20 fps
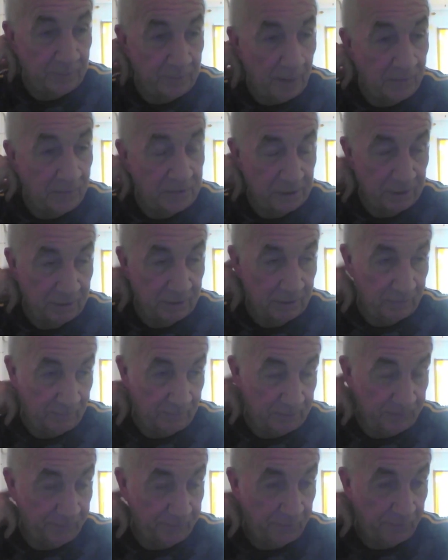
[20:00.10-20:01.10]
we spoke
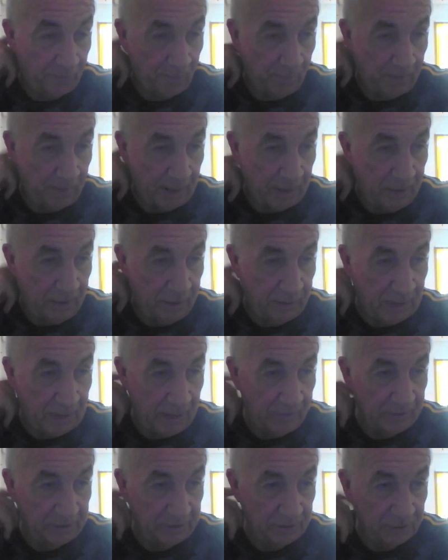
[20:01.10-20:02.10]
to Fulham about Luke
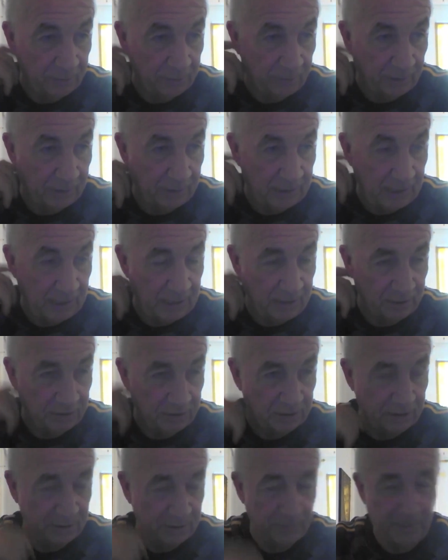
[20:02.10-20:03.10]
Harris, who's one of their
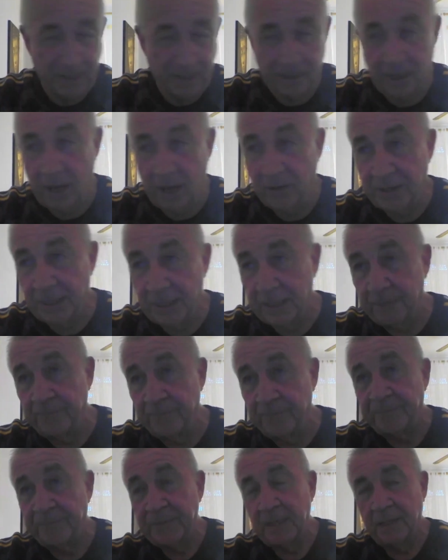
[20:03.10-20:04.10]
youngsters, about loaning
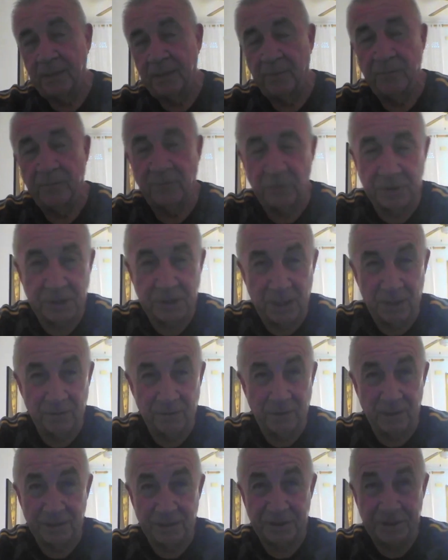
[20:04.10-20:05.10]
him, and we've
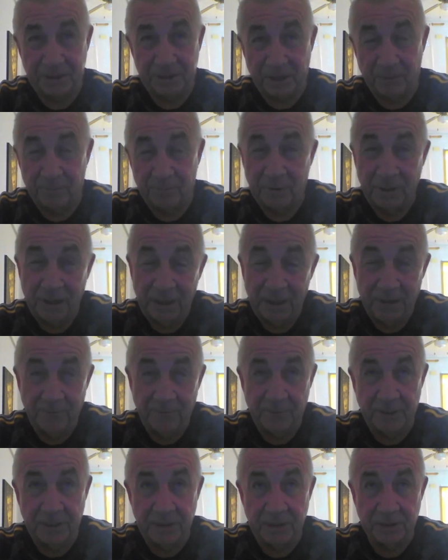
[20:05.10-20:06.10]
also, I
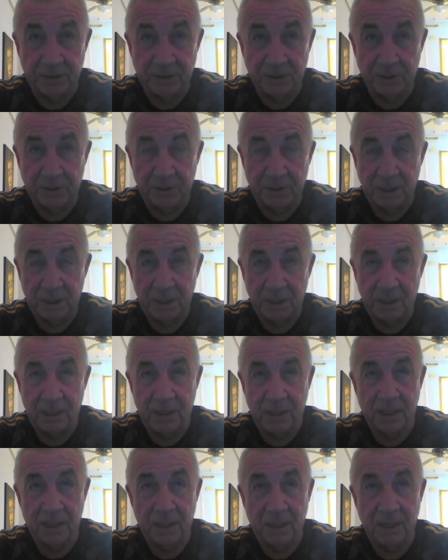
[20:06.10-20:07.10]
believe, been in touch
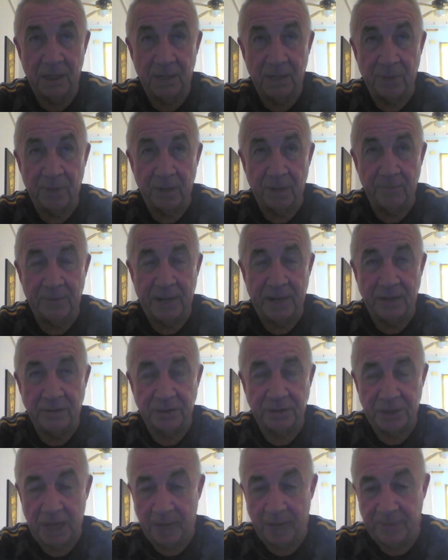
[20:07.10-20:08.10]

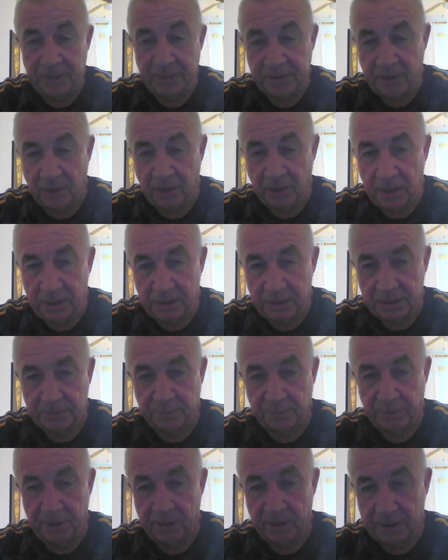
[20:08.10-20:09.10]
about Jamie Donnelly at
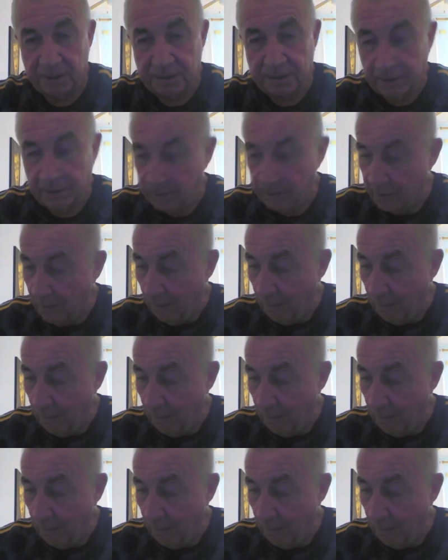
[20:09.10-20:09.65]
Spurs.